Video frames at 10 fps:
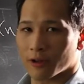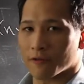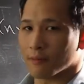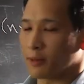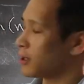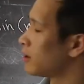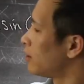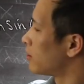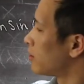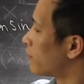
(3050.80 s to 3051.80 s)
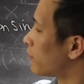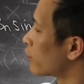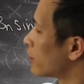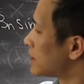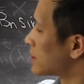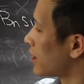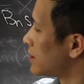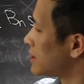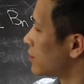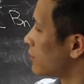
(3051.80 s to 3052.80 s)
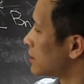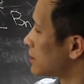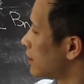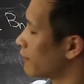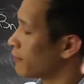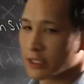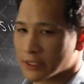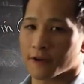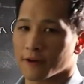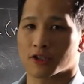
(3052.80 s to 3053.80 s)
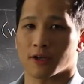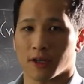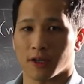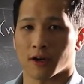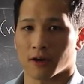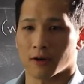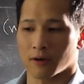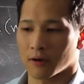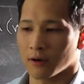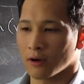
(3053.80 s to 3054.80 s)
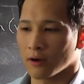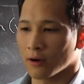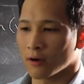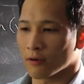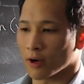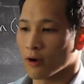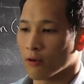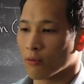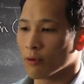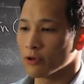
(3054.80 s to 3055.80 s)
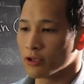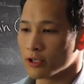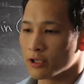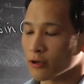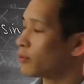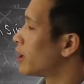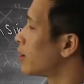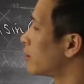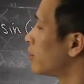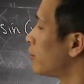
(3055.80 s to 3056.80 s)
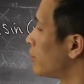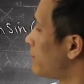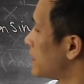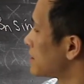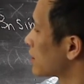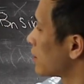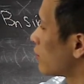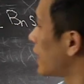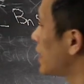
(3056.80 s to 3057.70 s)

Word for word: for me the Fourier sine series of this function here, right? What would you do? Well, you would basically write